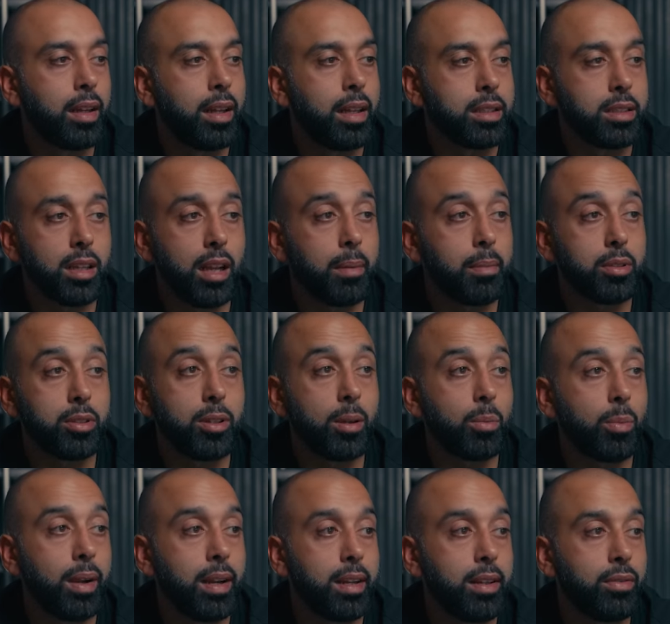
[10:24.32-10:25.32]
It's time to
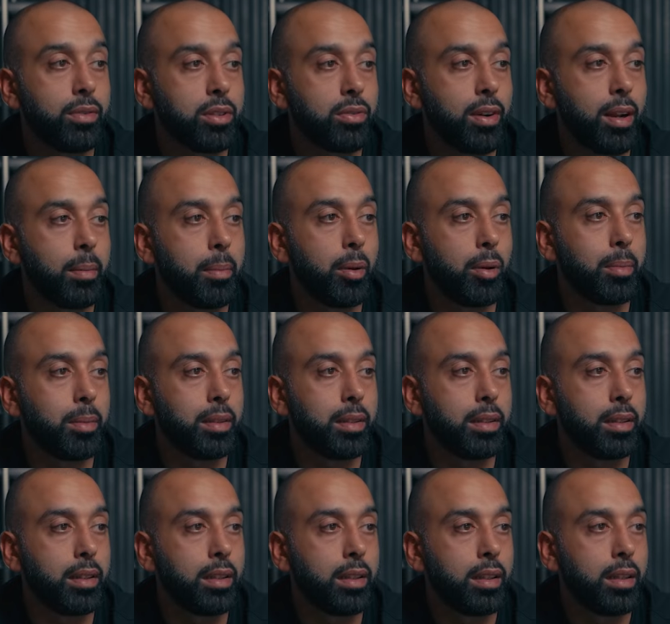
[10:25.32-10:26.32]
stop waiting for the right
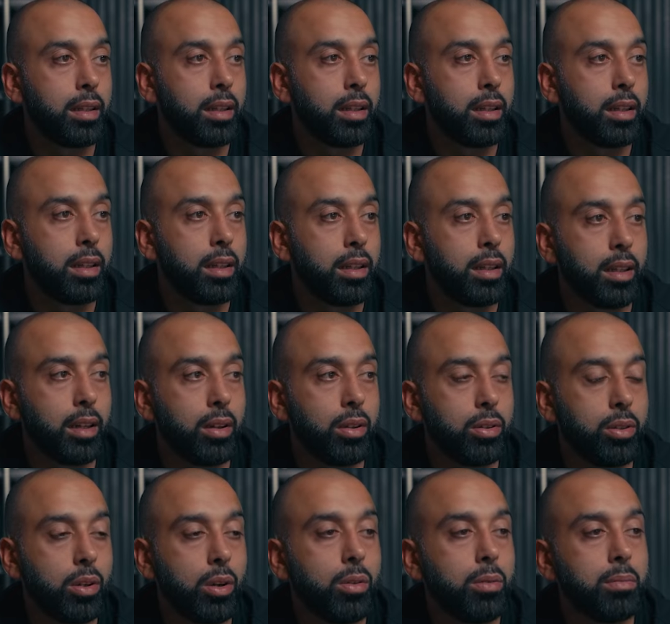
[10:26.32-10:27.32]
moment.
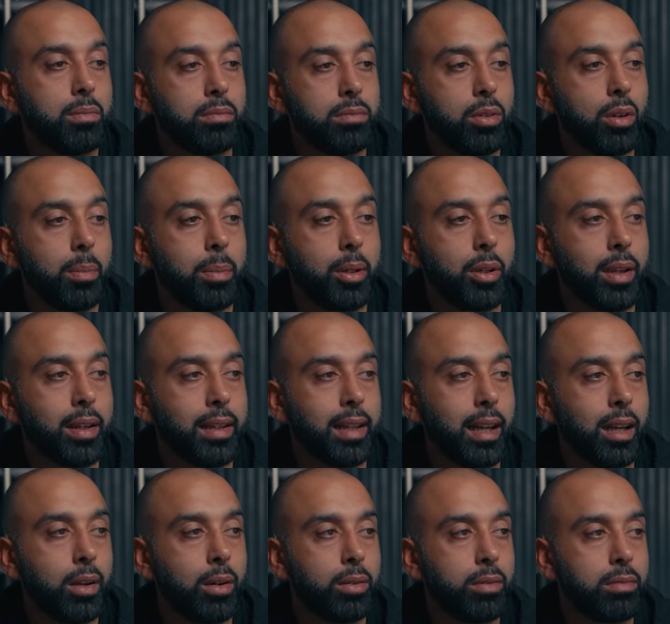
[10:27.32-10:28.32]
Don't be going
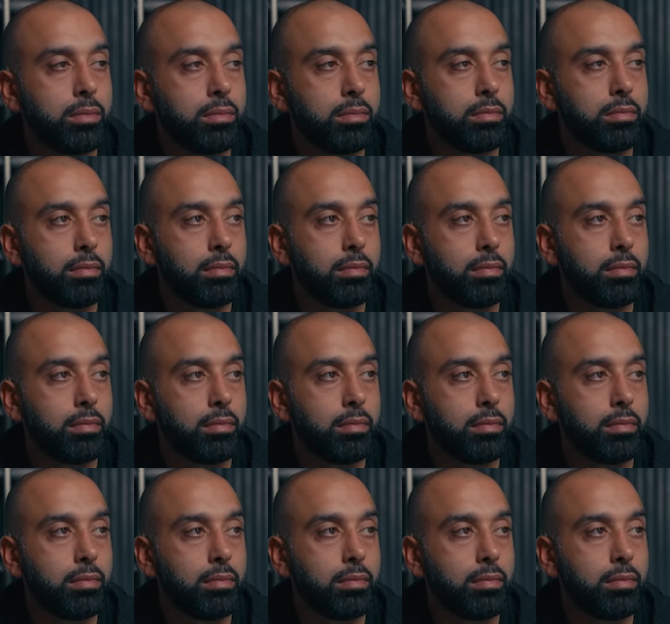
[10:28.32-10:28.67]
down.